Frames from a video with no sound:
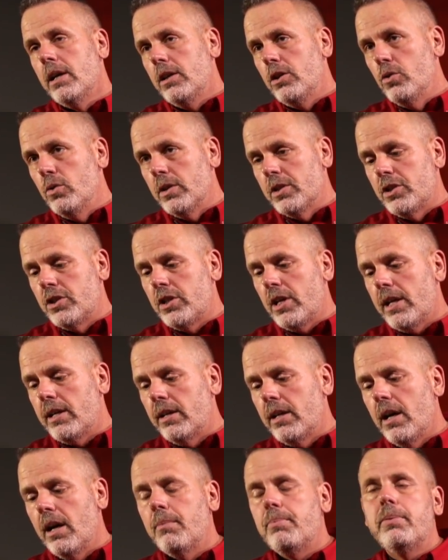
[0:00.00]
You can set
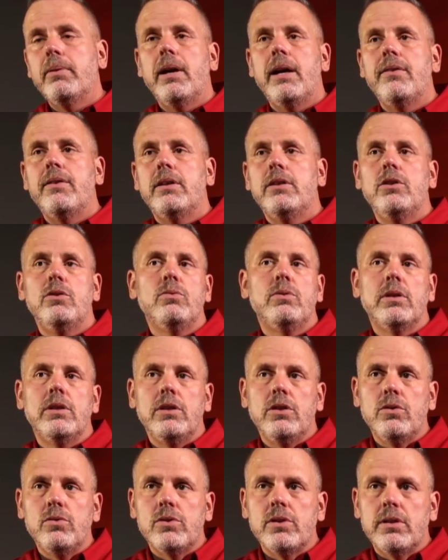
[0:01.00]
it up, and then you can
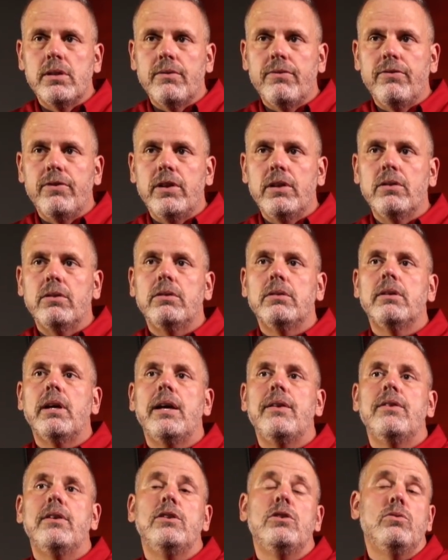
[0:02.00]
use it in the field,
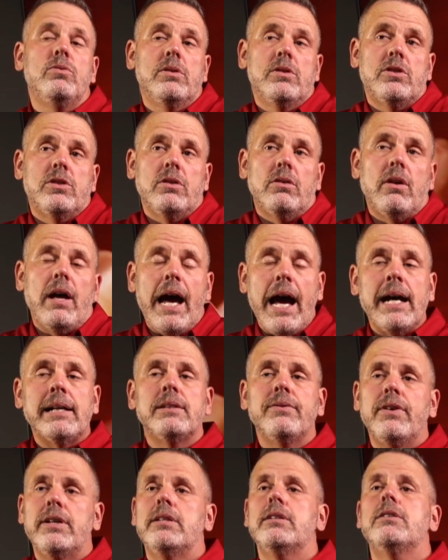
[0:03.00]
and then you can still
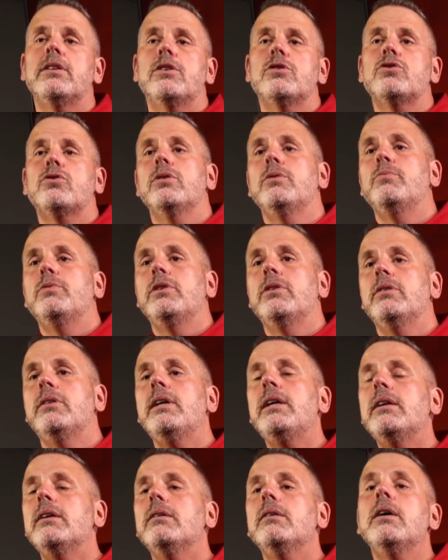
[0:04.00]
activate the touchscreen when you
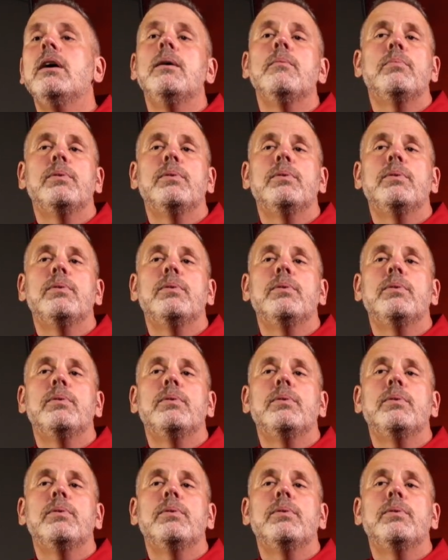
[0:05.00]
need it,